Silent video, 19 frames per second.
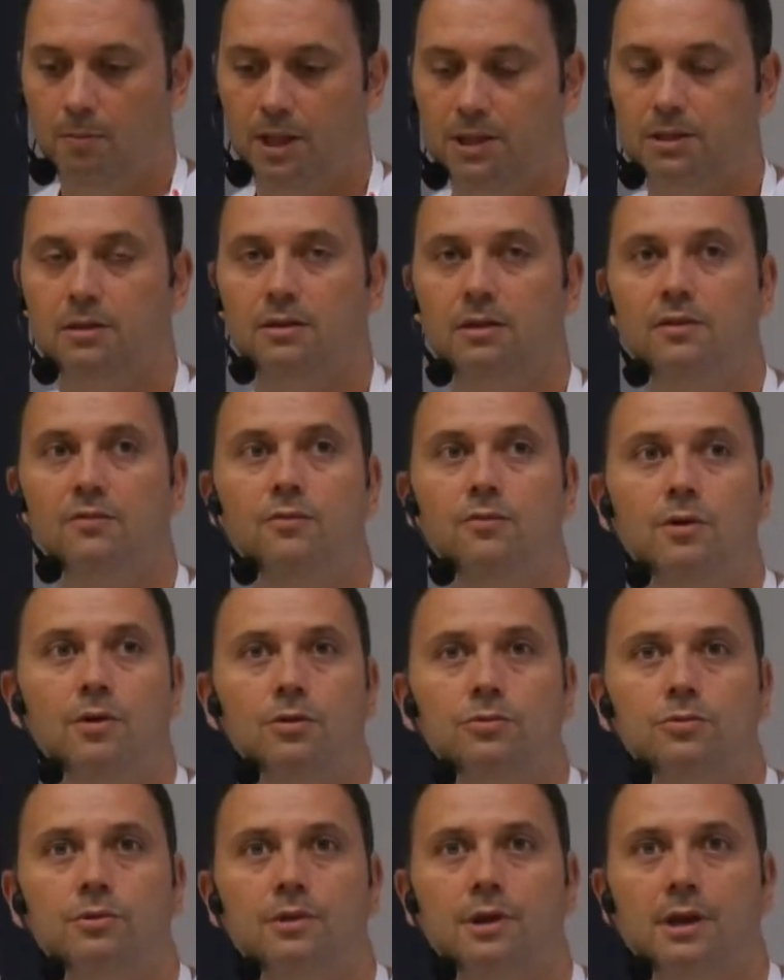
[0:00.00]
But if we
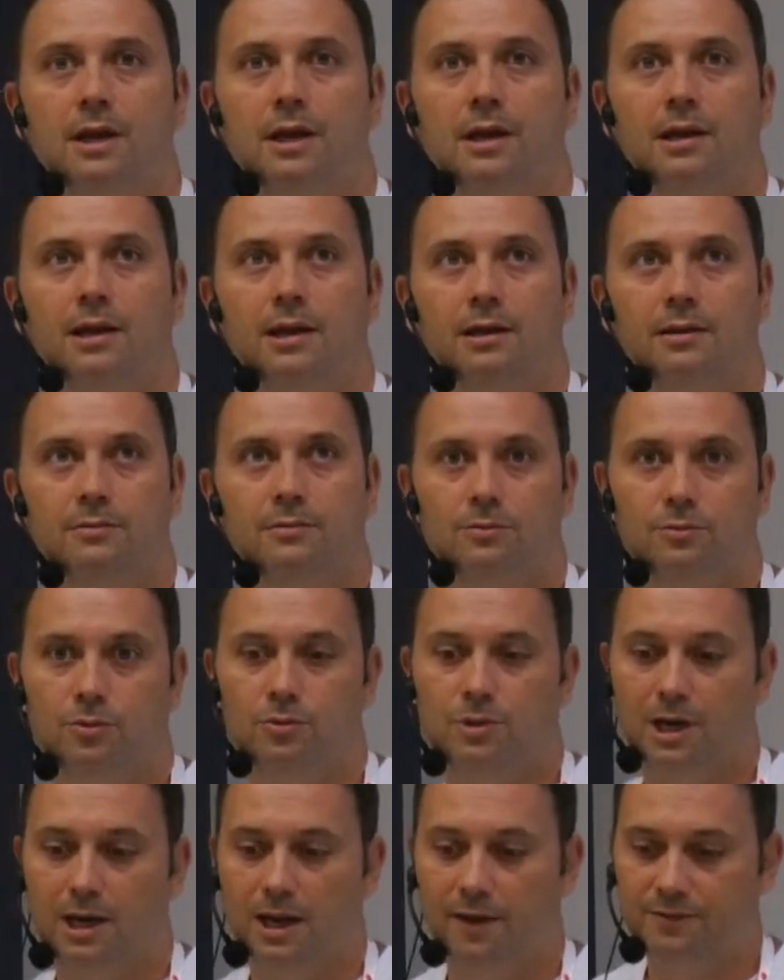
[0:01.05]
go to the
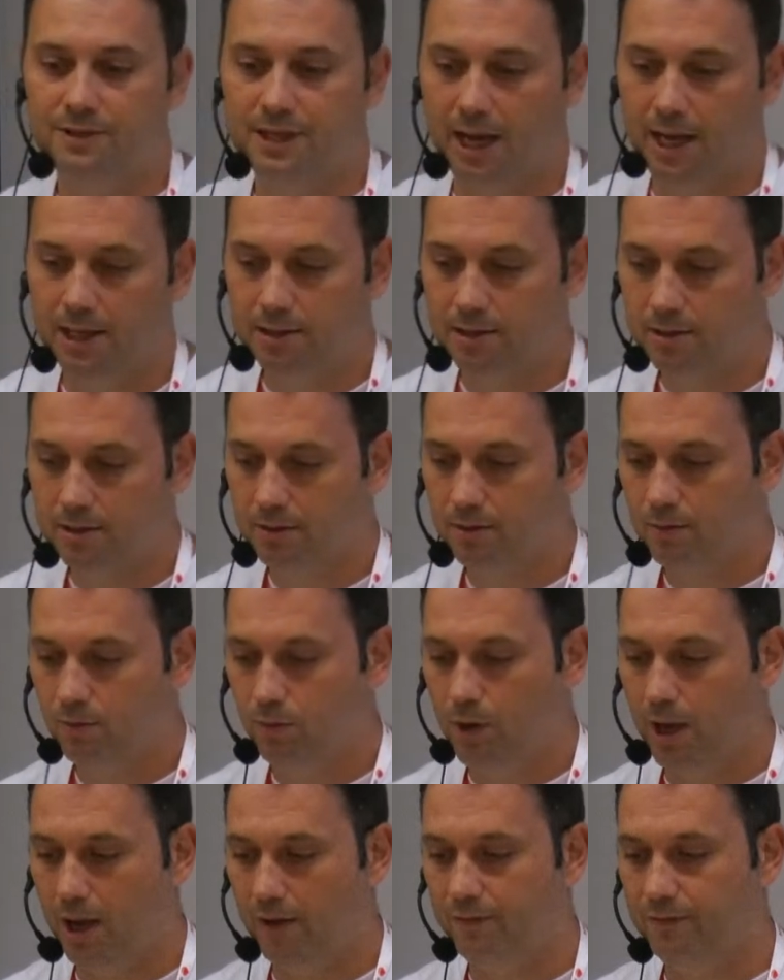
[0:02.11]
left side,
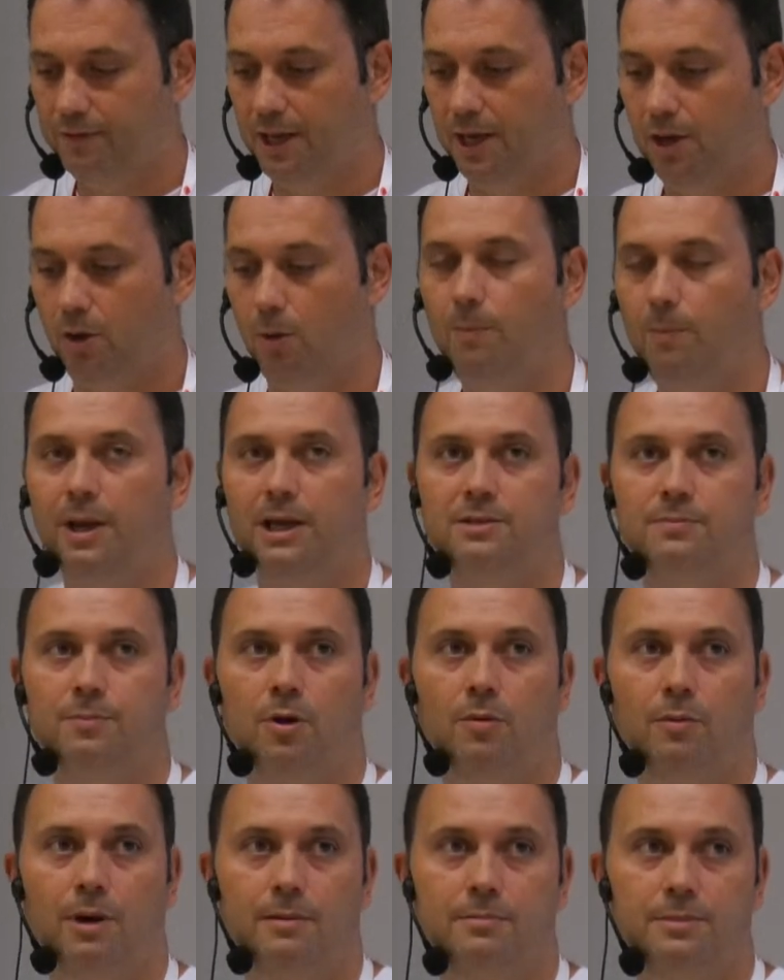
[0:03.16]
we have the complex
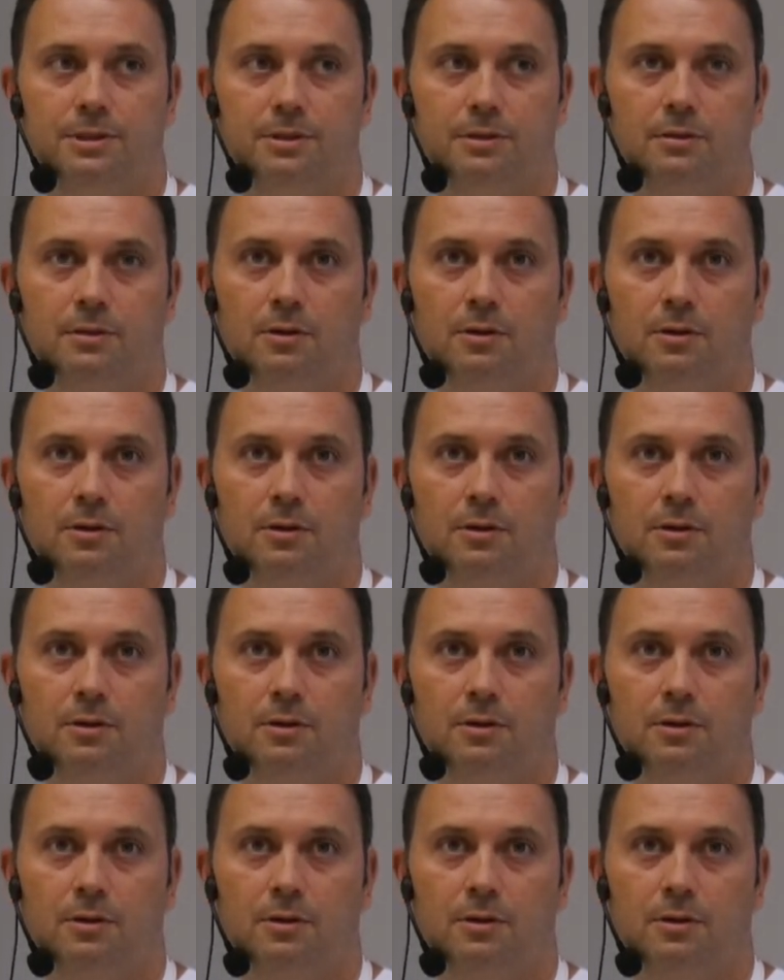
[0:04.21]
problems